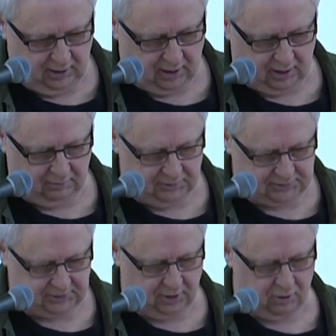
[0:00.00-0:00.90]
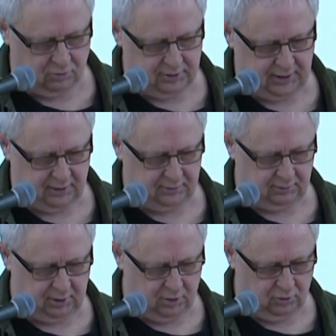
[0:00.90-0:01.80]
I was going down the
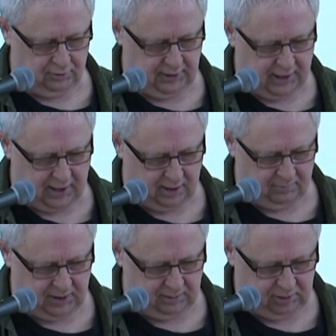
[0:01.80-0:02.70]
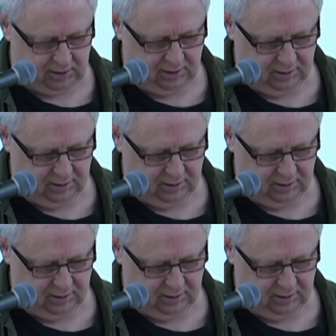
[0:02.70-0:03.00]
road. Yeah, baby.